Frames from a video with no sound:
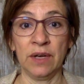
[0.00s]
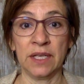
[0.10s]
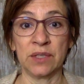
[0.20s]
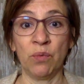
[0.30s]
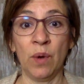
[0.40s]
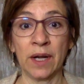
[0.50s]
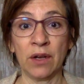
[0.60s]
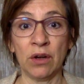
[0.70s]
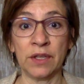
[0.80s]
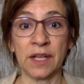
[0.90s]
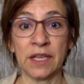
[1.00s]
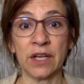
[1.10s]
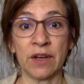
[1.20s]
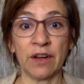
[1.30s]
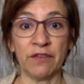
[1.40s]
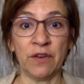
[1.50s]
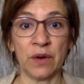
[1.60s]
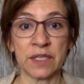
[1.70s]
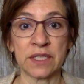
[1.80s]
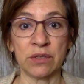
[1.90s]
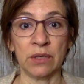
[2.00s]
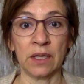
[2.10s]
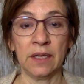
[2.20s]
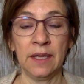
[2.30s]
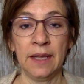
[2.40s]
is one called the Clear Inner Focus tool.